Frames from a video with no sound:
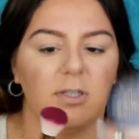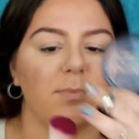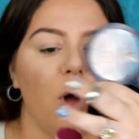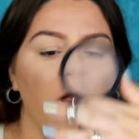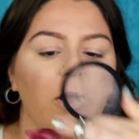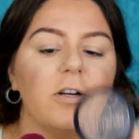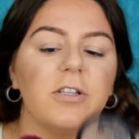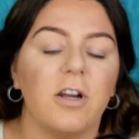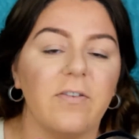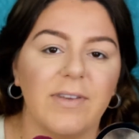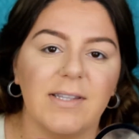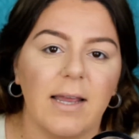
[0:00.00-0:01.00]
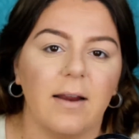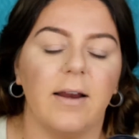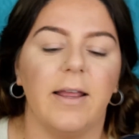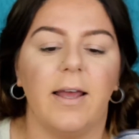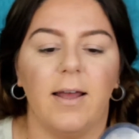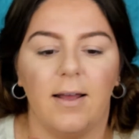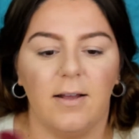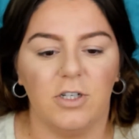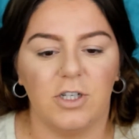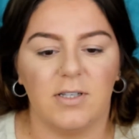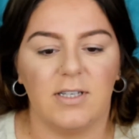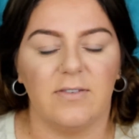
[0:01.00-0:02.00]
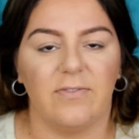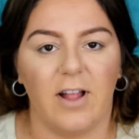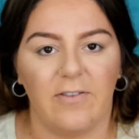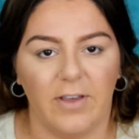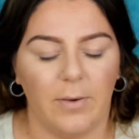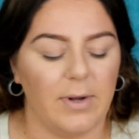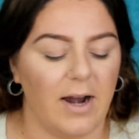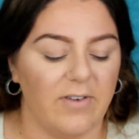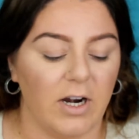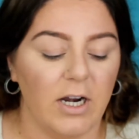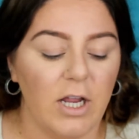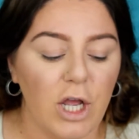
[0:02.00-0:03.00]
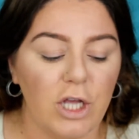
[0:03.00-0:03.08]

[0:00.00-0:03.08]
Smaller surface area, just as fluffy, whatever.